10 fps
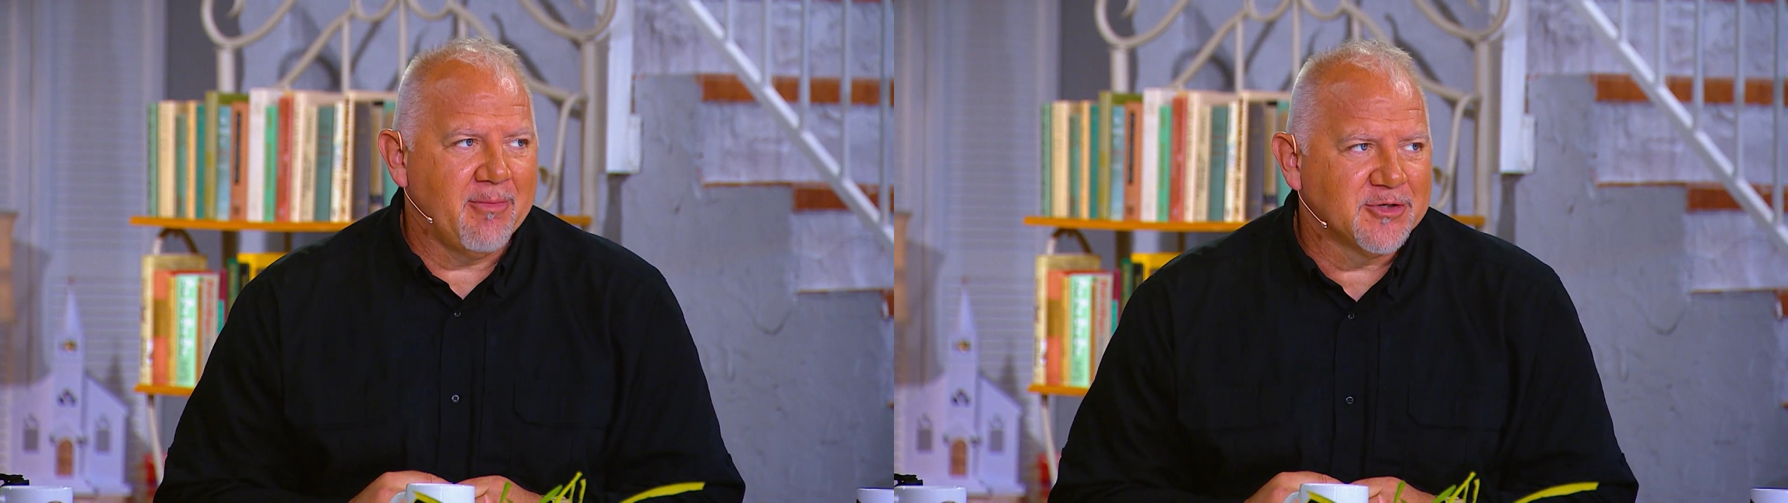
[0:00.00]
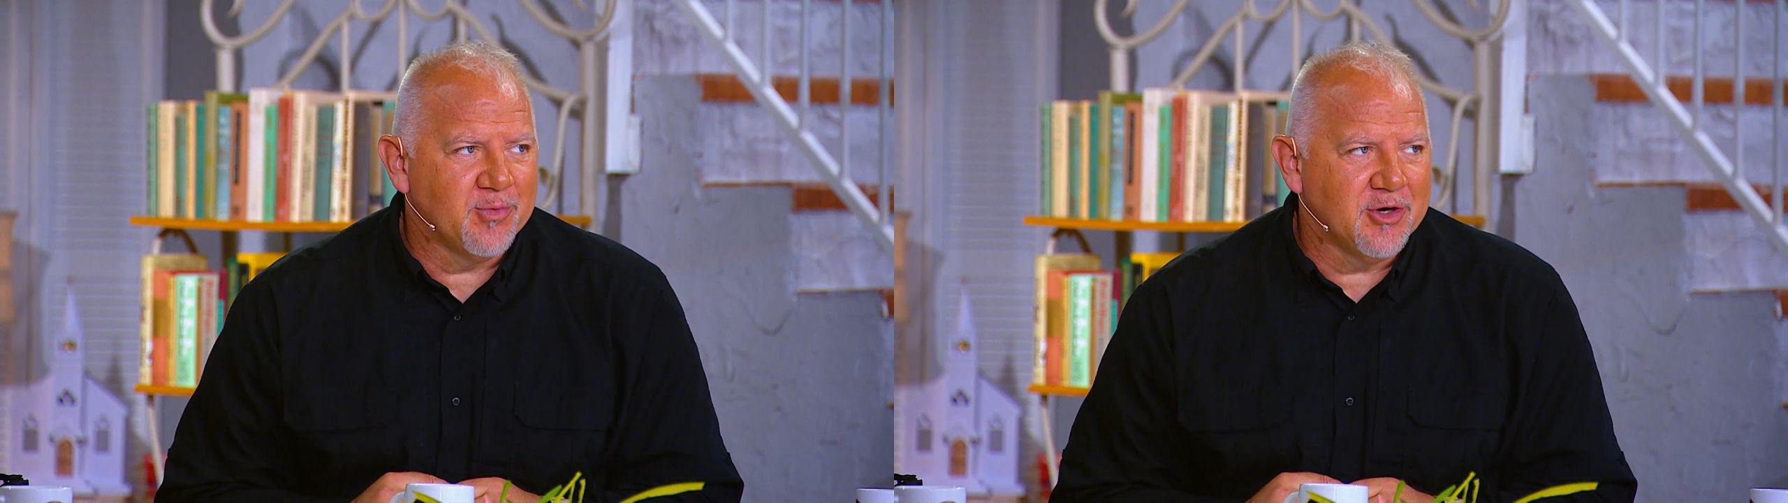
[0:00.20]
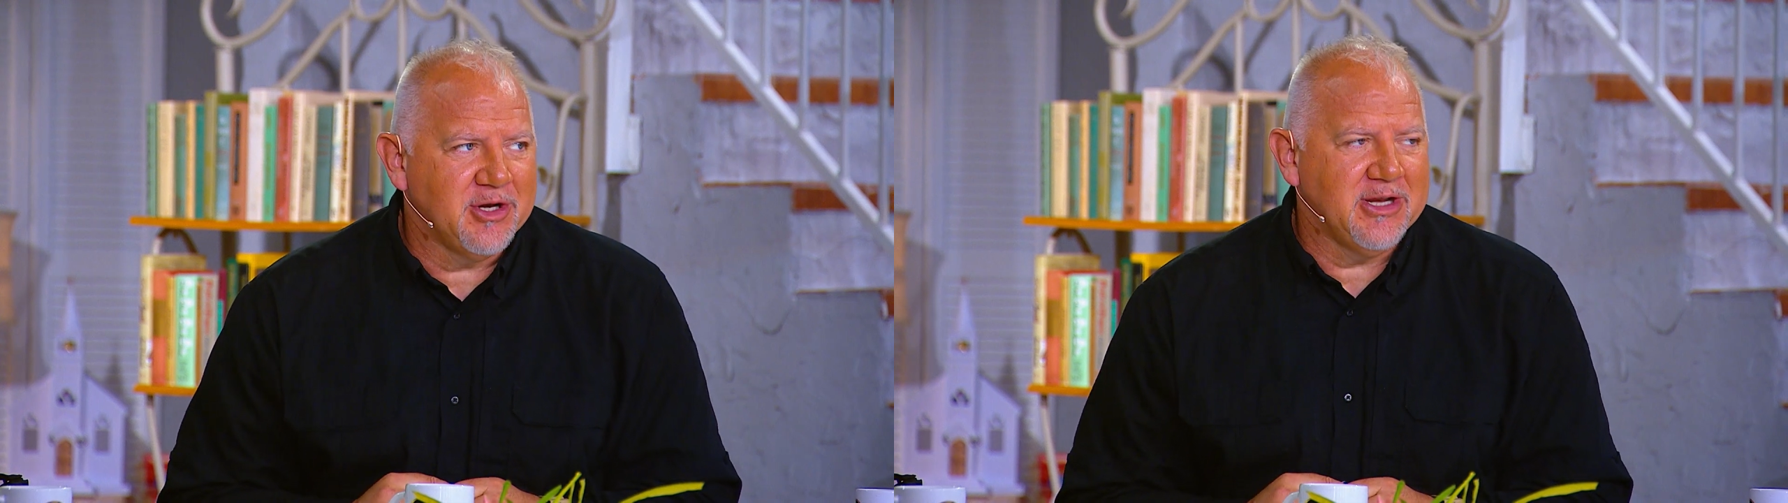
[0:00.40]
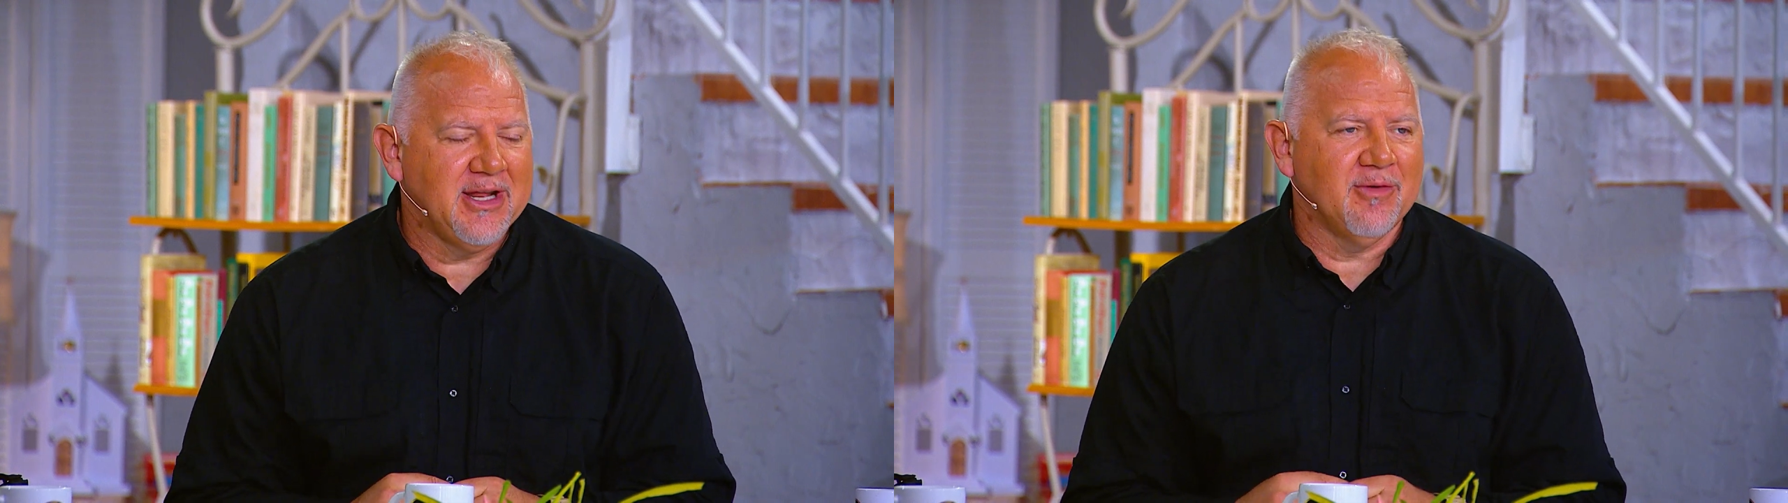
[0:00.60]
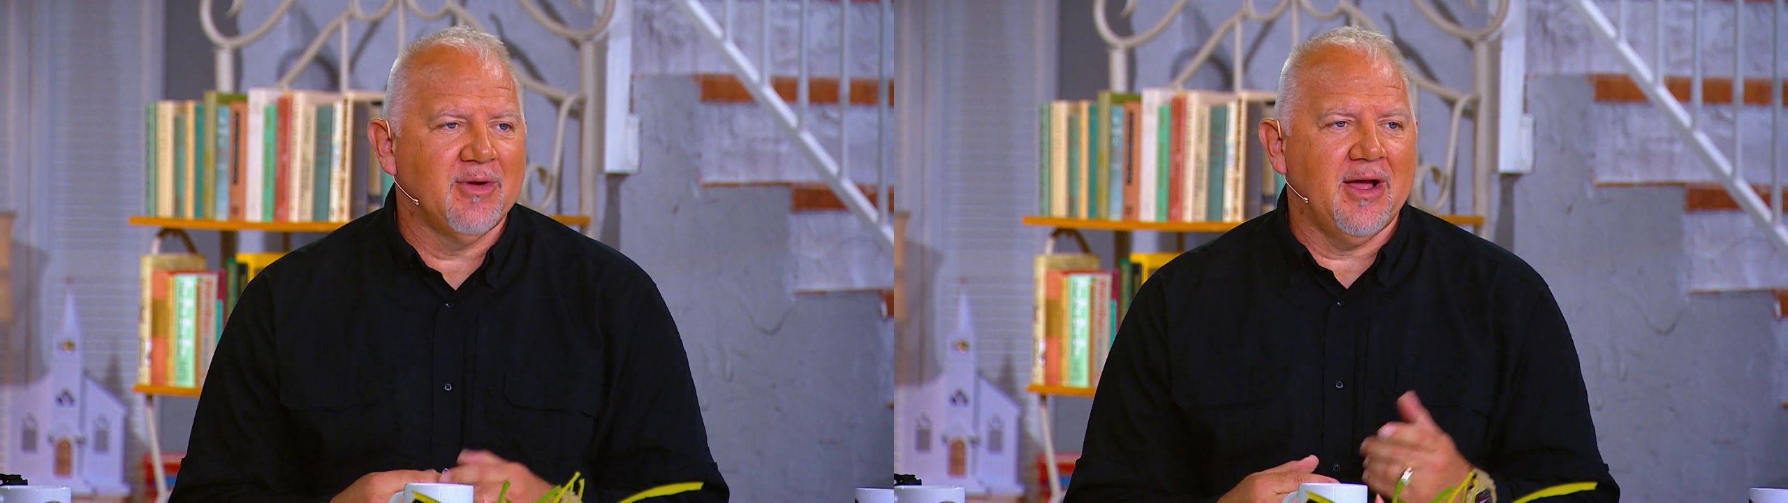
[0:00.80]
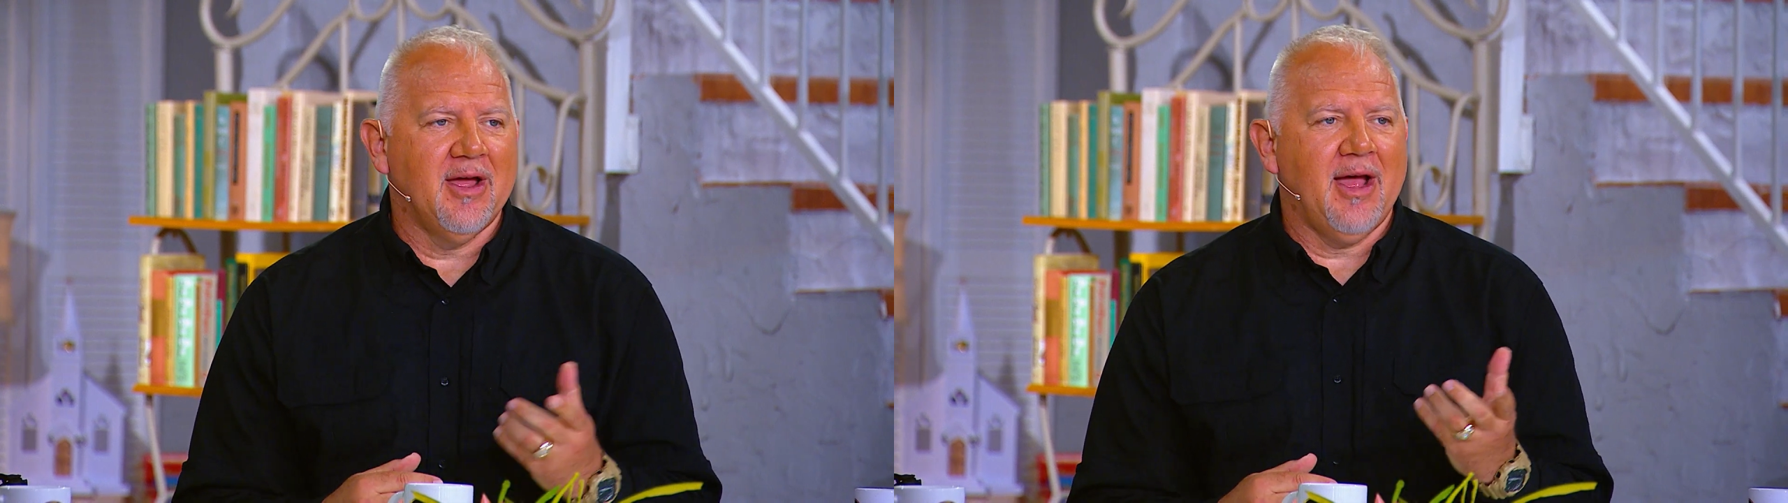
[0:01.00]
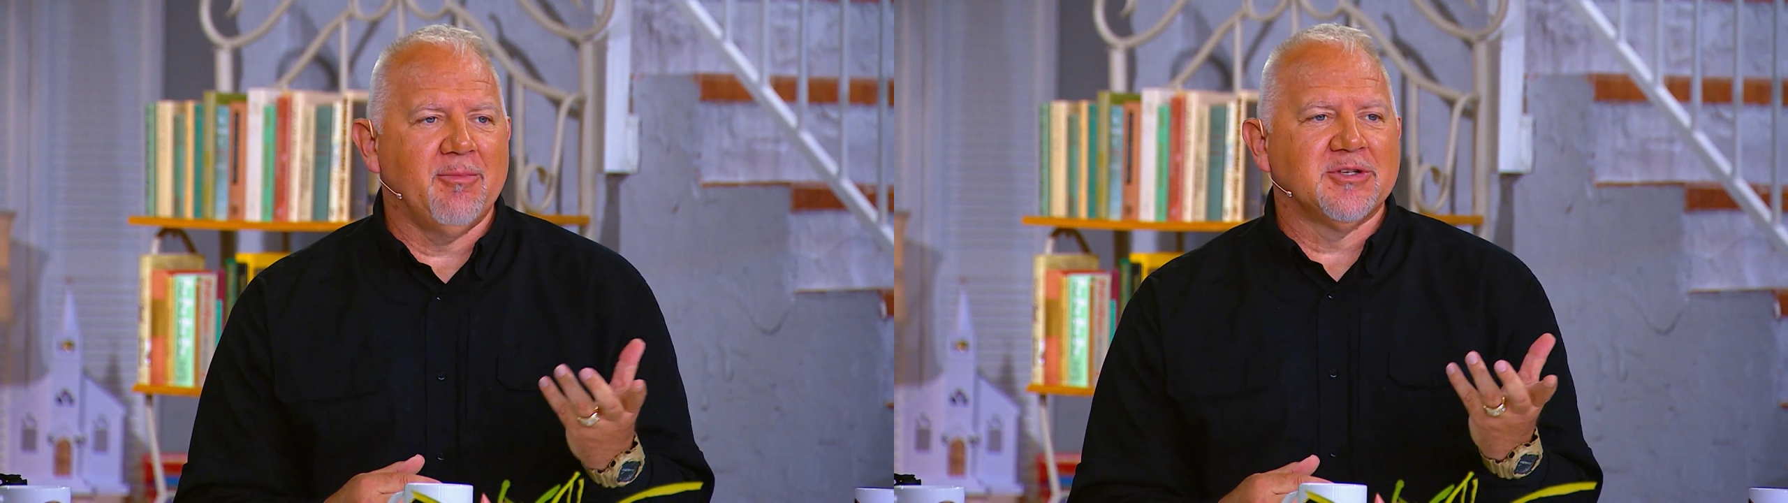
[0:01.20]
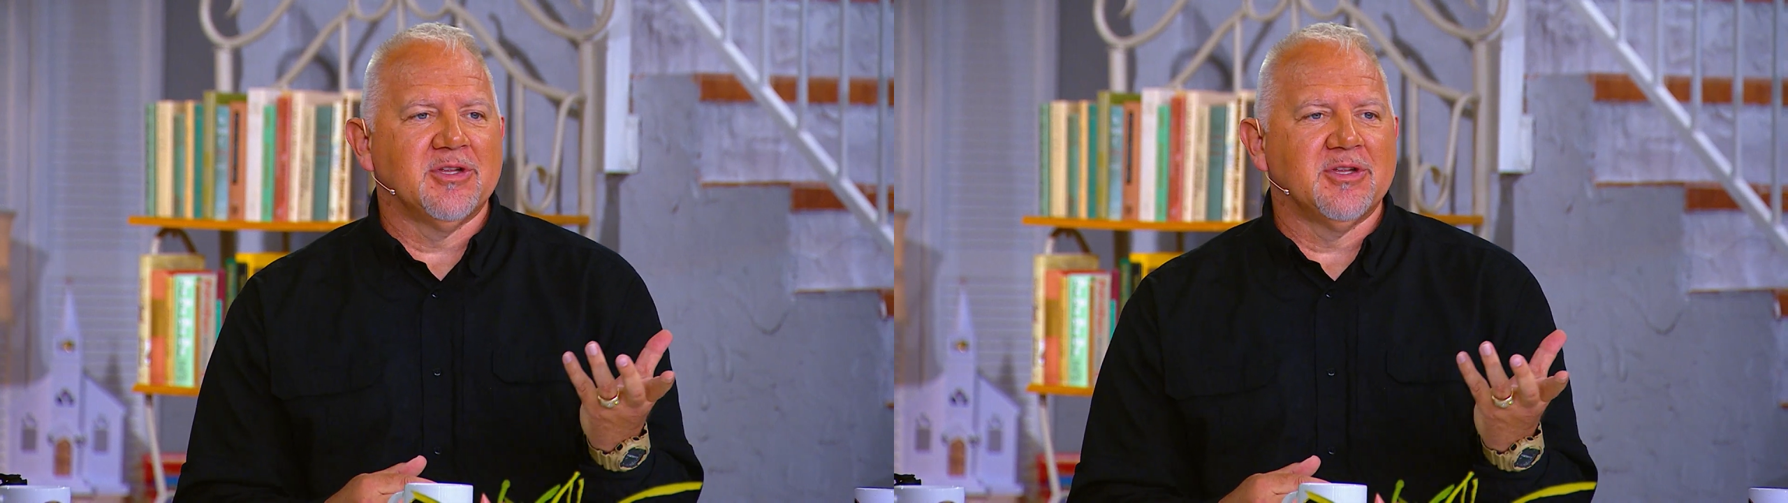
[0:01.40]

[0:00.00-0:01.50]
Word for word: much water do you need? Yeah, how, how much?